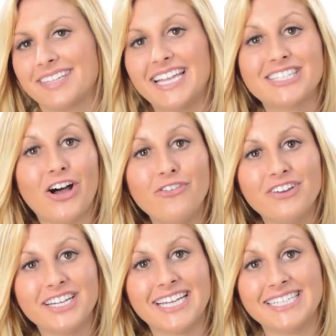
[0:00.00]
It's all
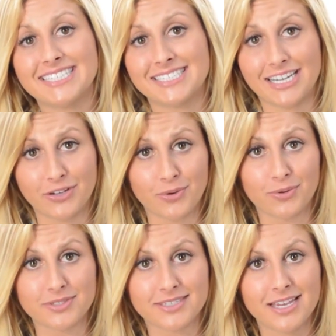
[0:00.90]
very nice to set
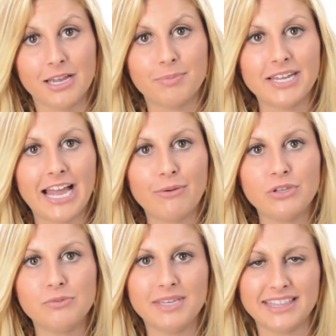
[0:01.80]
goals, but how will
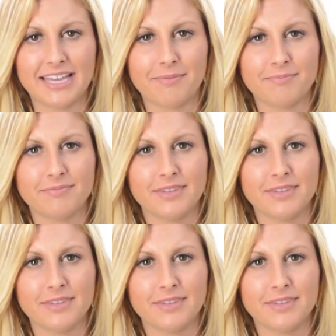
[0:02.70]
you meet them?